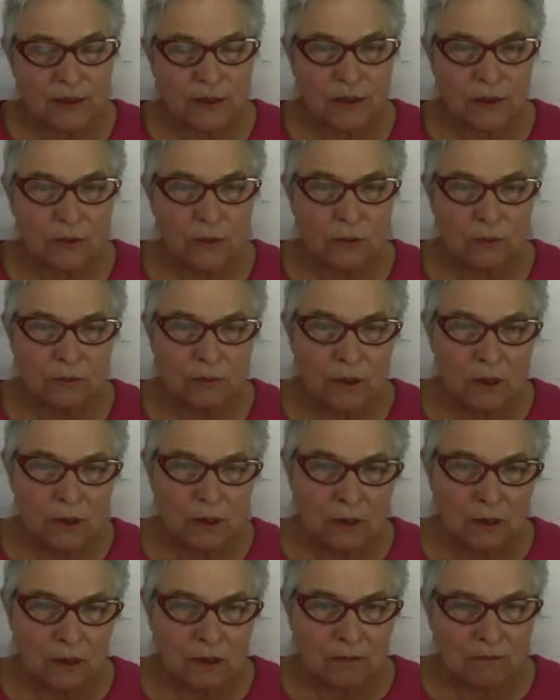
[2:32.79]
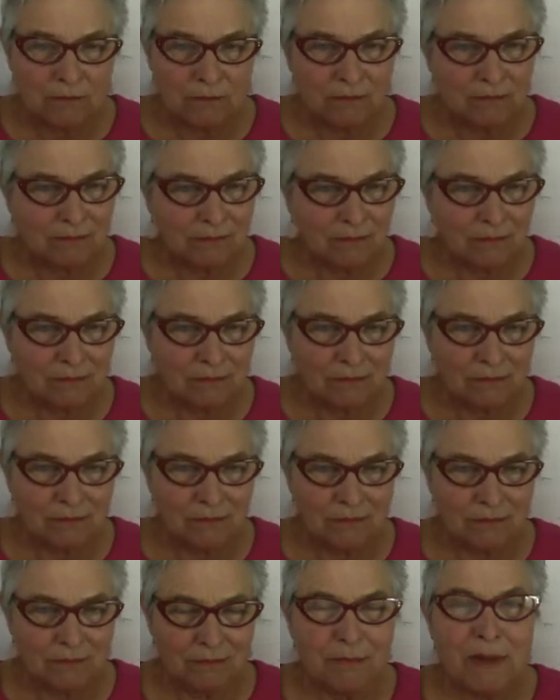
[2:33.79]
so
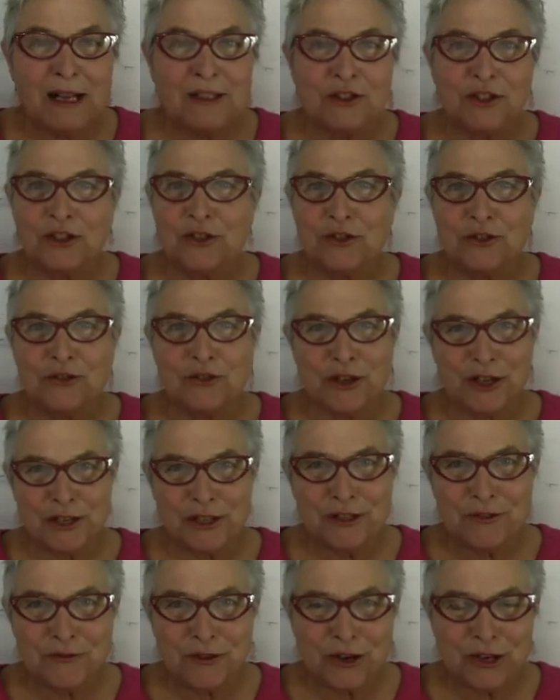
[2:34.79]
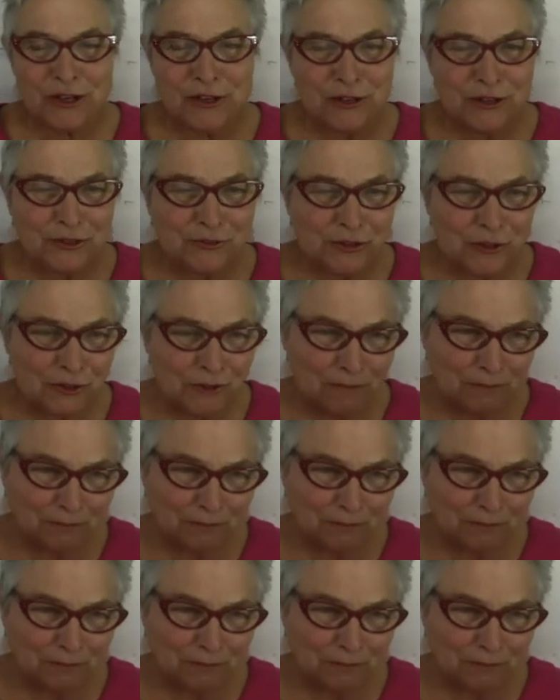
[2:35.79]
magic string is very useful.